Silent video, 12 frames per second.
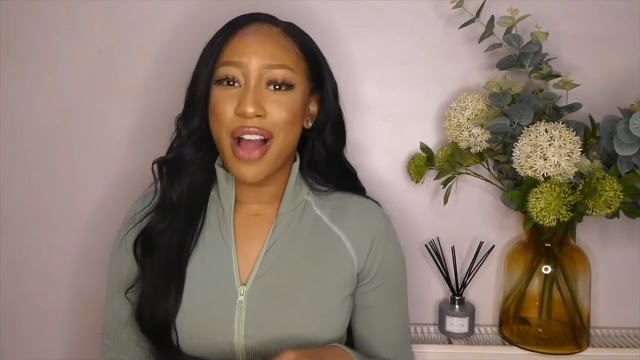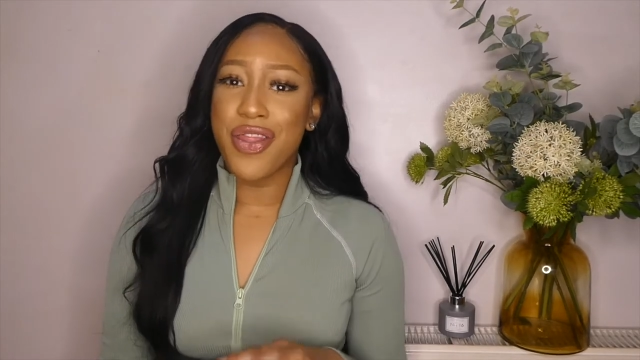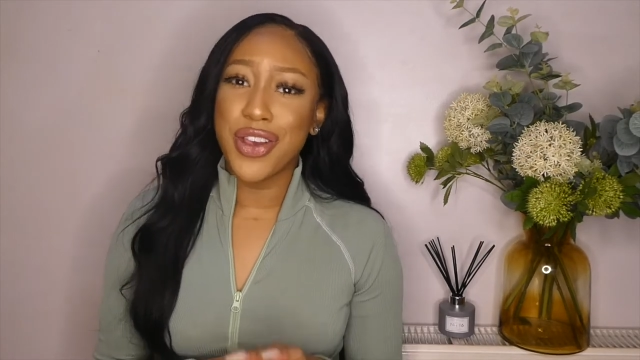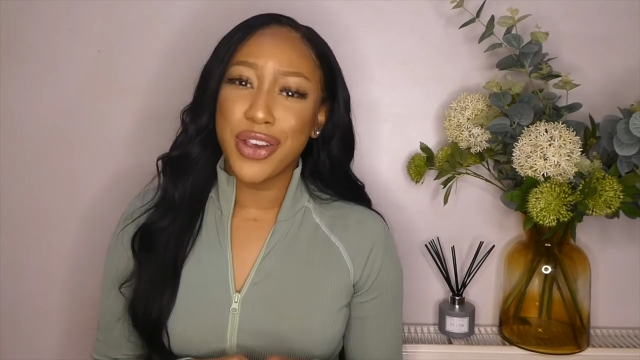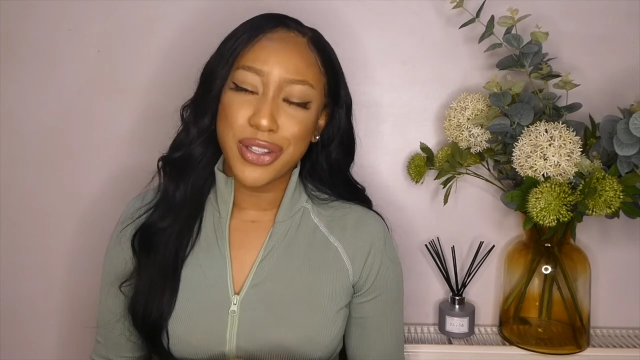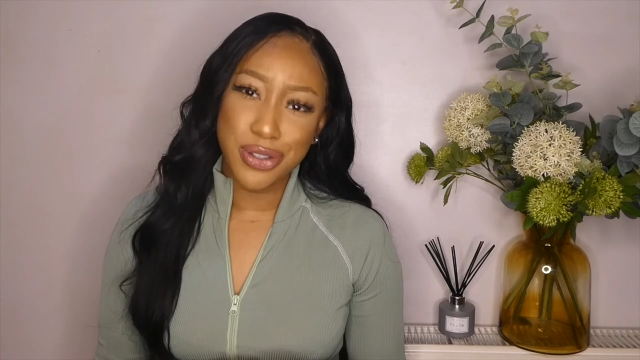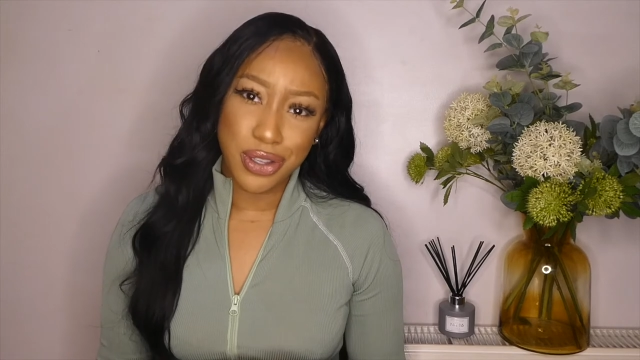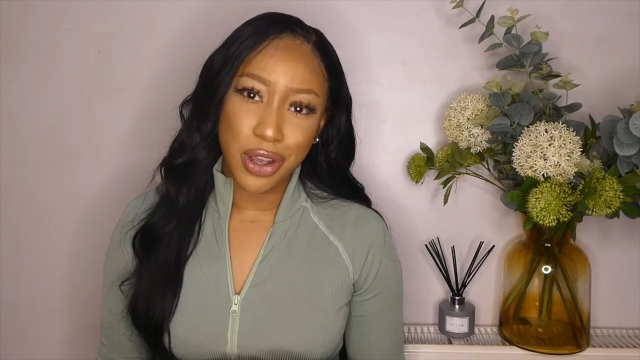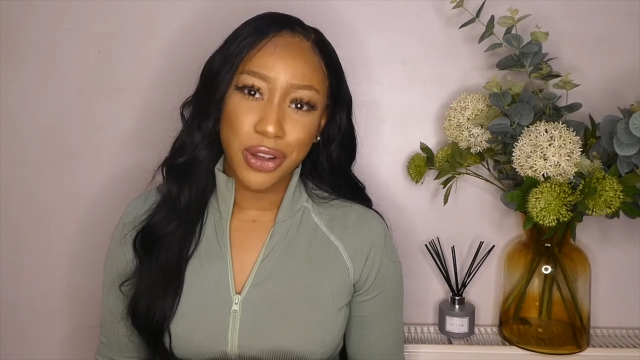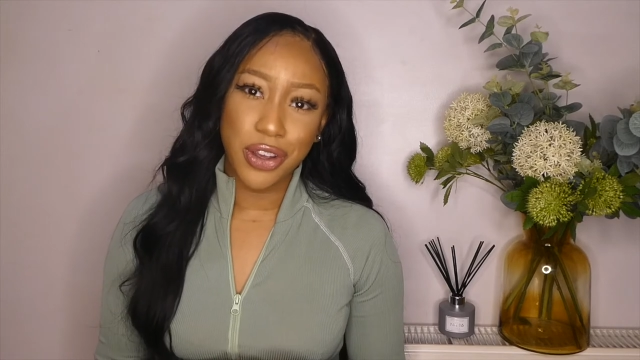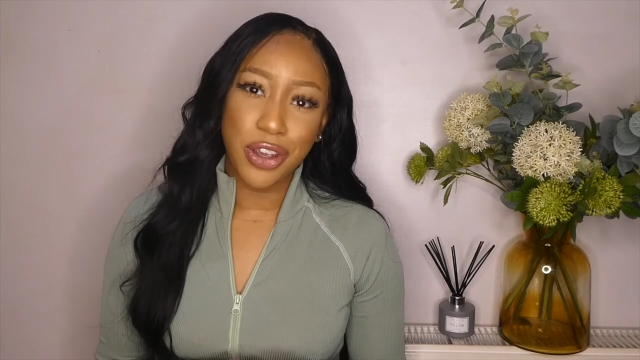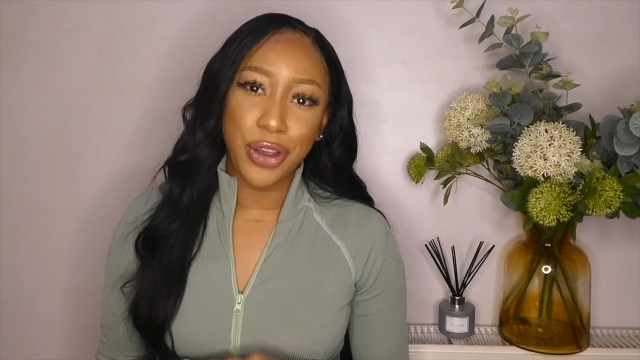I think it's
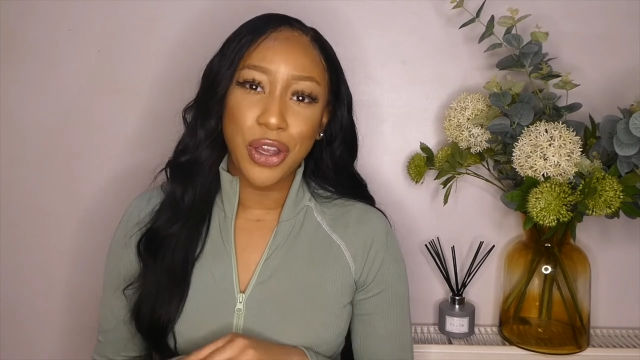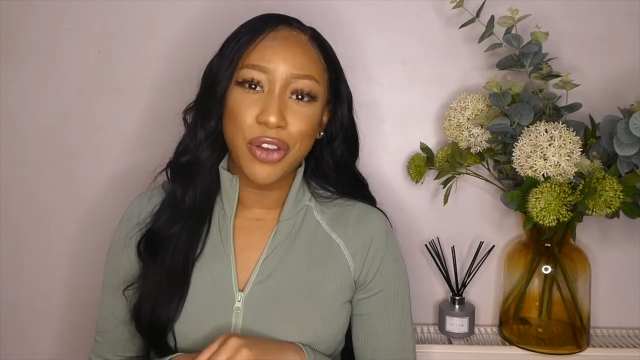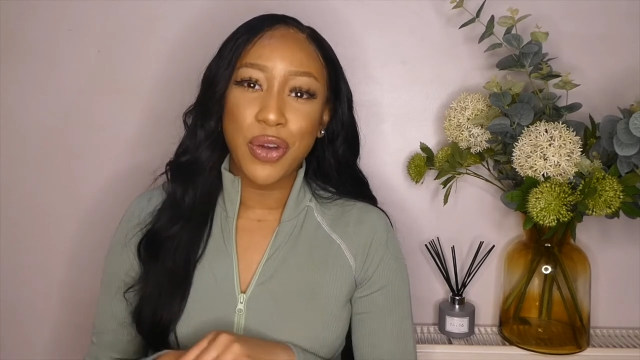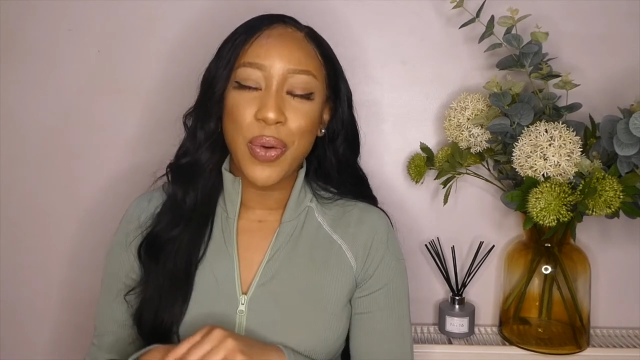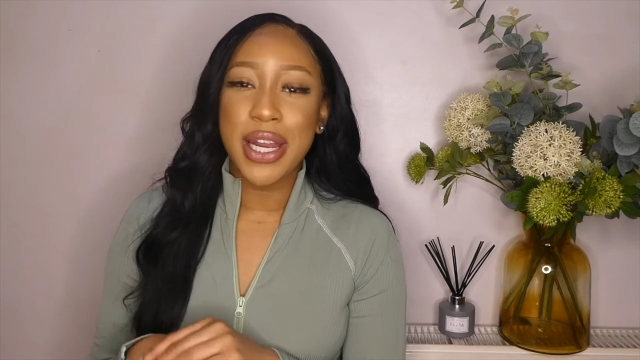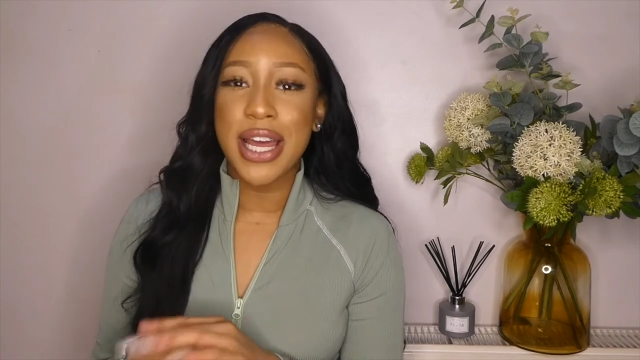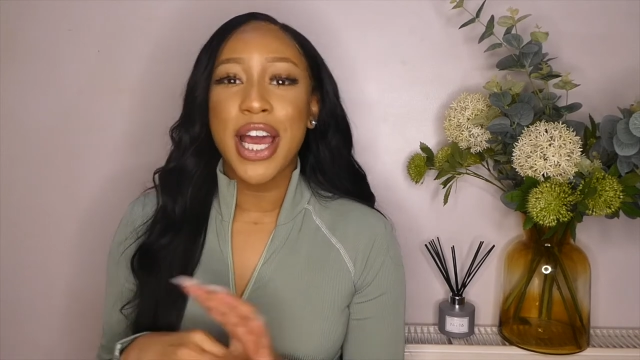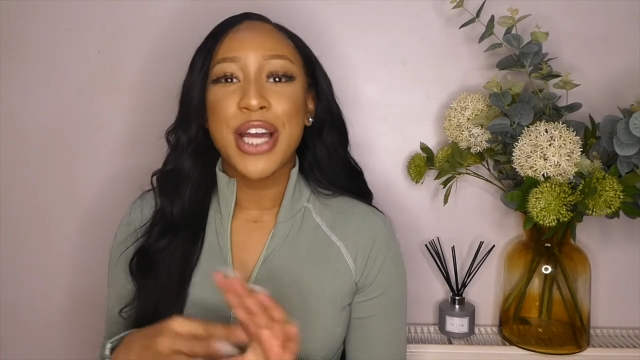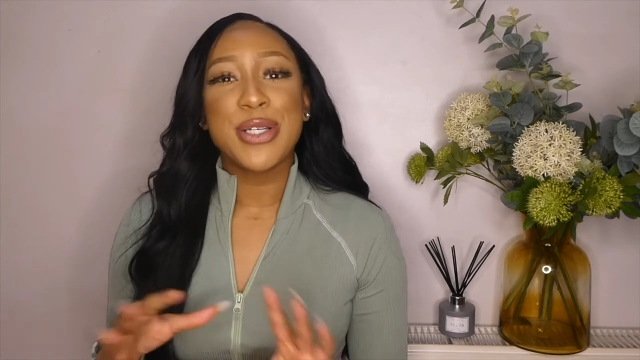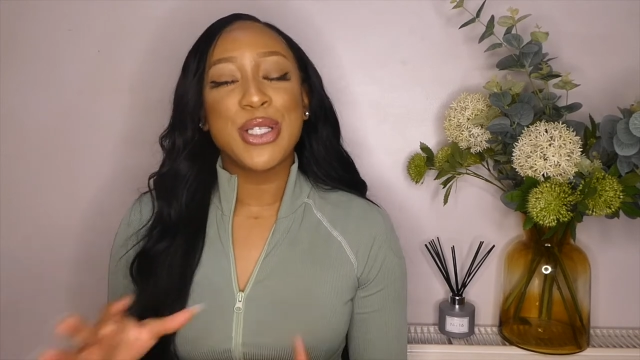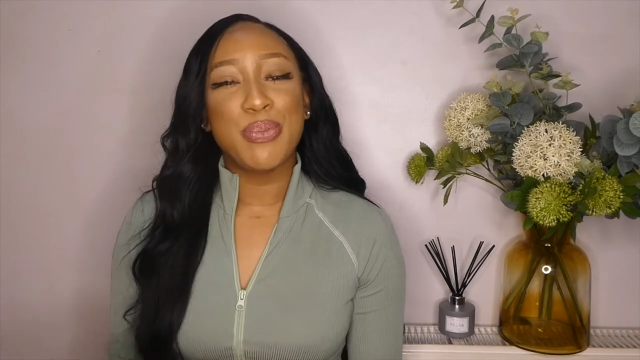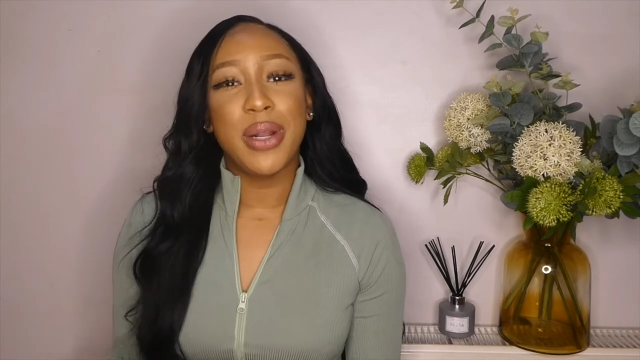so cute. If you want to
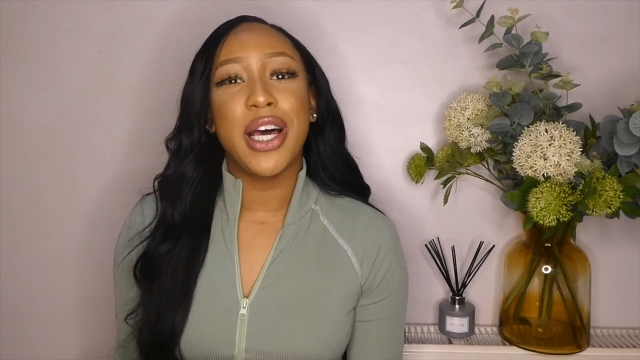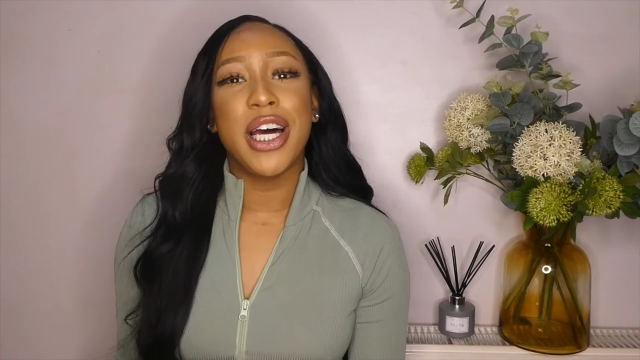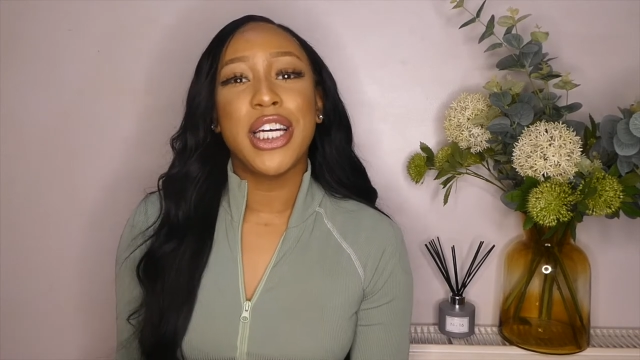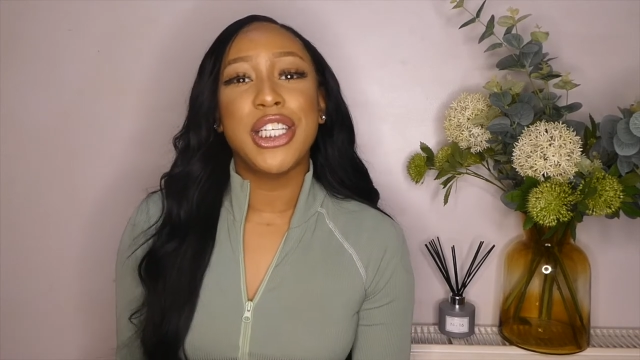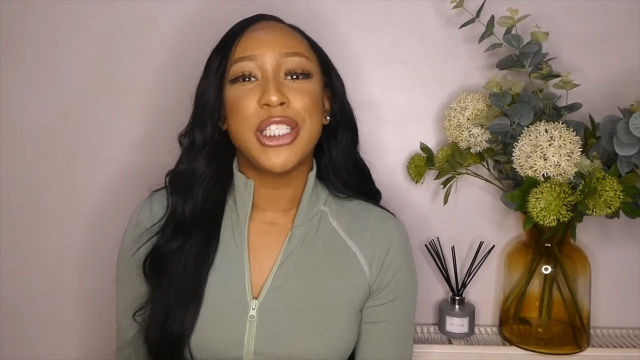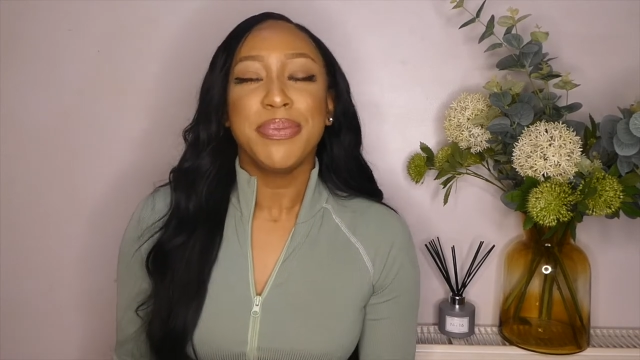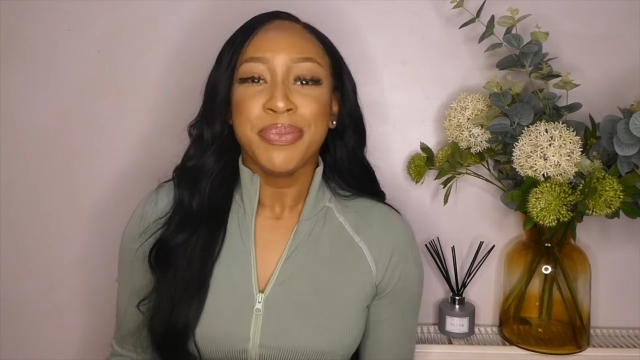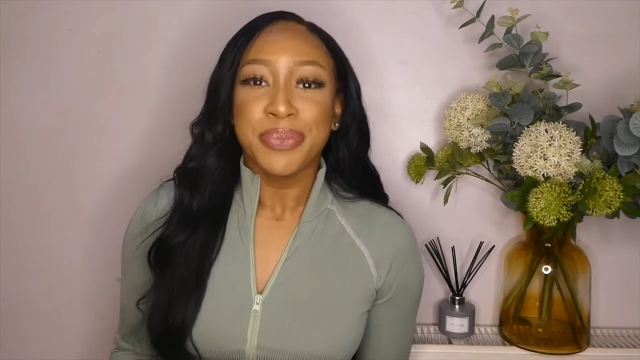splurge